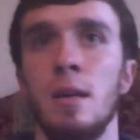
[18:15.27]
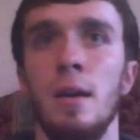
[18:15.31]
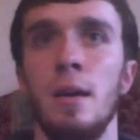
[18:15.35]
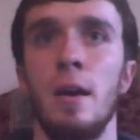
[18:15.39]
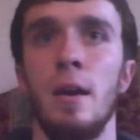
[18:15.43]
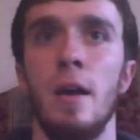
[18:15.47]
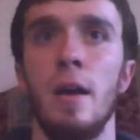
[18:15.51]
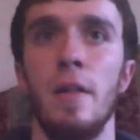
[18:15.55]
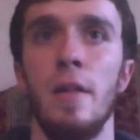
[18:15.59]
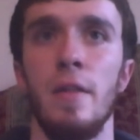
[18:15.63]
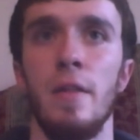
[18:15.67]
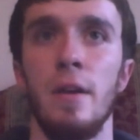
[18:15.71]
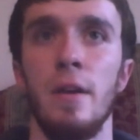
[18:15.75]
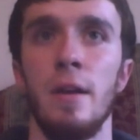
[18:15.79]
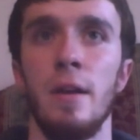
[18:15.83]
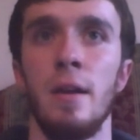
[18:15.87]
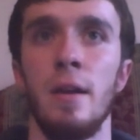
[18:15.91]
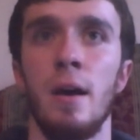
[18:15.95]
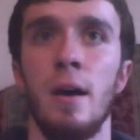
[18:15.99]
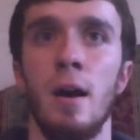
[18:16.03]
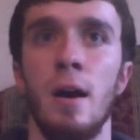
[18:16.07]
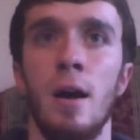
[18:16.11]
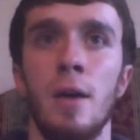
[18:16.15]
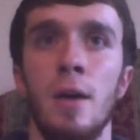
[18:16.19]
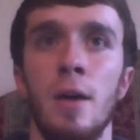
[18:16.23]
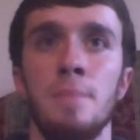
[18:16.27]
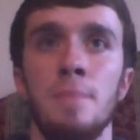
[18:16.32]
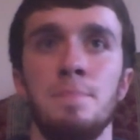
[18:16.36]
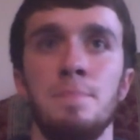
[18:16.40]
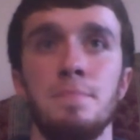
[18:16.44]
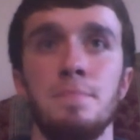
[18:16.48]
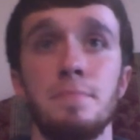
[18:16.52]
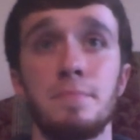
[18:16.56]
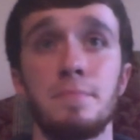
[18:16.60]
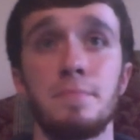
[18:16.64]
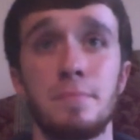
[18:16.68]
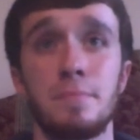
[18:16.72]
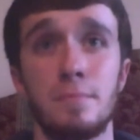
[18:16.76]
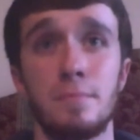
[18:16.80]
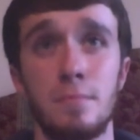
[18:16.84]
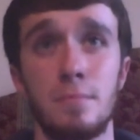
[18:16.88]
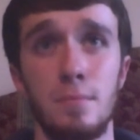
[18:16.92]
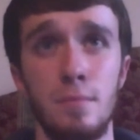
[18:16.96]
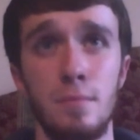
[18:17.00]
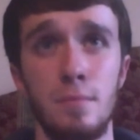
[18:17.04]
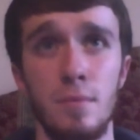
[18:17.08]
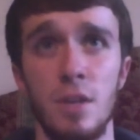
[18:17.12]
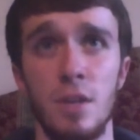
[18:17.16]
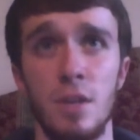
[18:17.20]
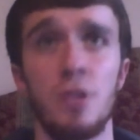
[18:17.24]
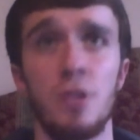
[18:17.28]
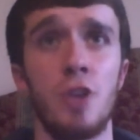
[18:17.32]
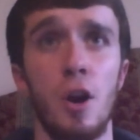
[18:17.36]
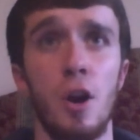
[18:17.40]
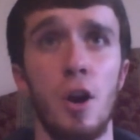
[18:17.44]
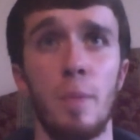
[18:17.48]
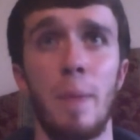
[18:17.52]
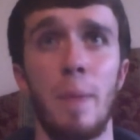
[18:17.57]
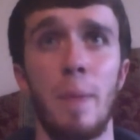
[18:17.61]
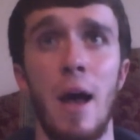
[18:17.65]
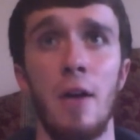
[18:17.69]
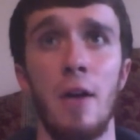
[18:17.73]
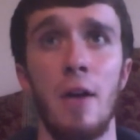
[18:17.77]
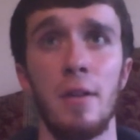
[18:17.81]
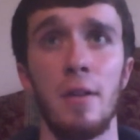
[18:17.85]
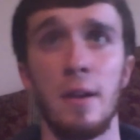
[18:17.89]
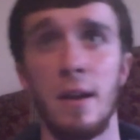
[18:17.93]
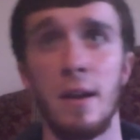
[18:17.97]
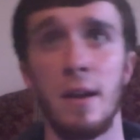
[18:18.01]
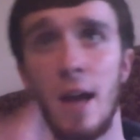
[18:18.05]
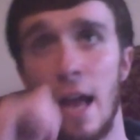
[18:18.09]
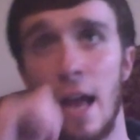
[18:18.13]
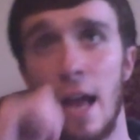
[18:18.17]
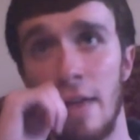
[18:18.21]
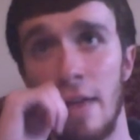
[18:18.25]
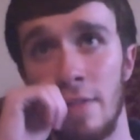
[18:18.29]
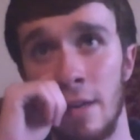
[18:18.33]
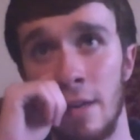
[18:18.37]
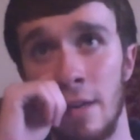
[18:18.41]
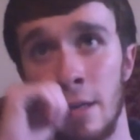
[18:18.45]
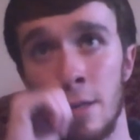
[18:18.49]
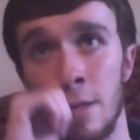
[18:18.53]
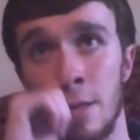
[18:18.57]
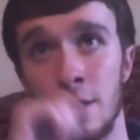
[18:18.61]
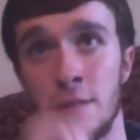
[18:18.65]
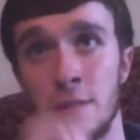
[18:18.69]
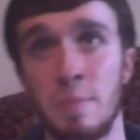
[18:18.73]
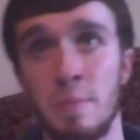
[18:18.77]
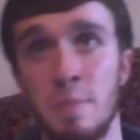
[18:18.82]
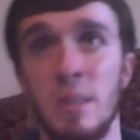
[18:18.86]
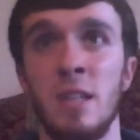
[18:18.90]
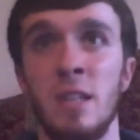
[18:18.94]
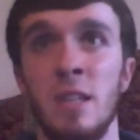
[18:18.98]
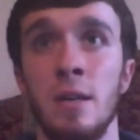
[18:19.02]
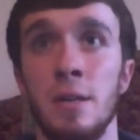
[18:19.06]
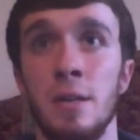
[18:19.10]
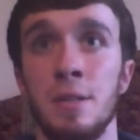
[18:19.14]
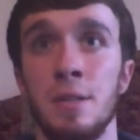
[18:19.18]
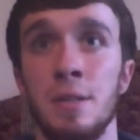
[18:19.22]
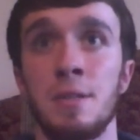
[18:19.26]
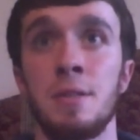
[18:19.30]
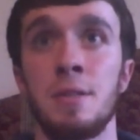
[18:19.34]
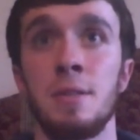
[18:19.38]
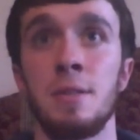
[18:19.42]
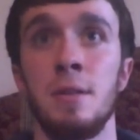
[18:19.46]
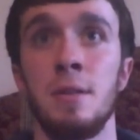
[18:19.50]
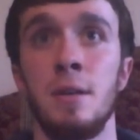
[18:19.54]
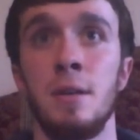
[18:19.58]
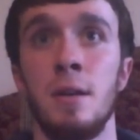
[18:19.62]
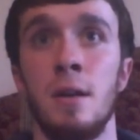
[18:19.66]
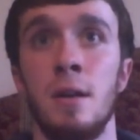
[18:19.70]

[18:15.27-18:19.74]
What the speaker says: And then Dark Paladin I have in here just because,